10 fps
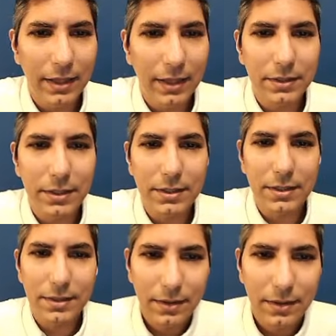and this
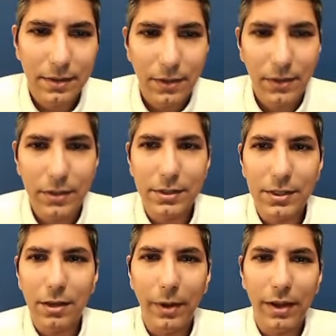is
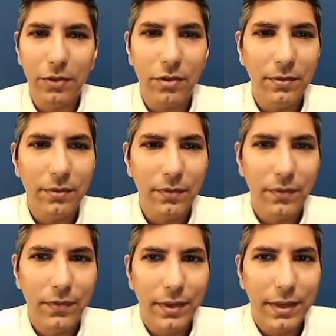the equation.
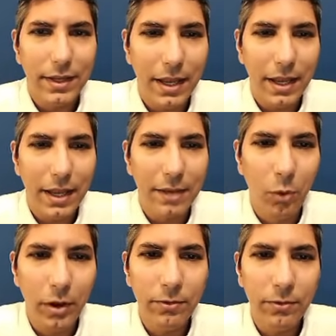It's
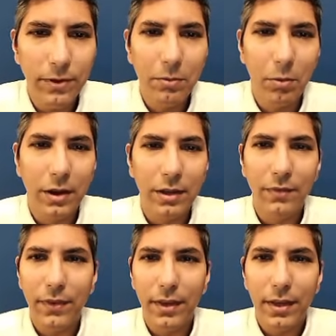
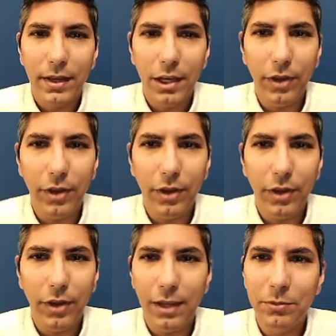M1V1
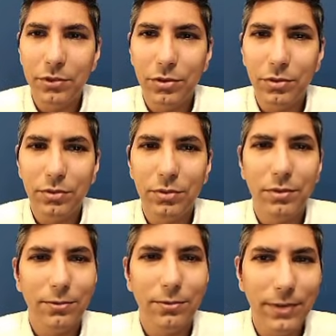equals
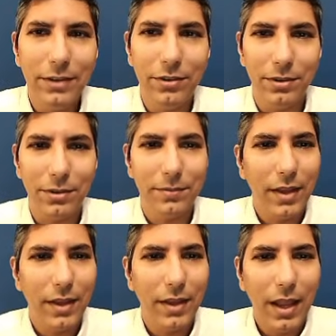M2V2.
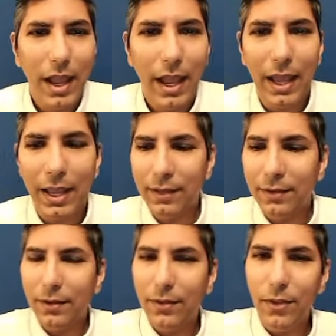
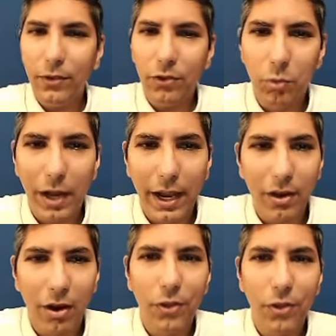And this is what
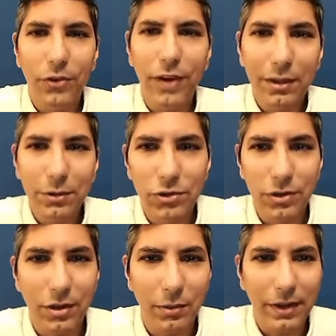I call the
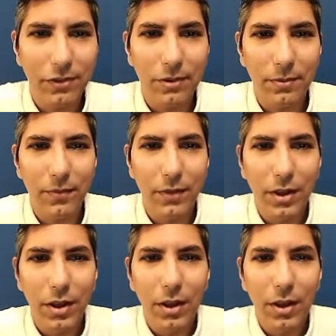dilution equation.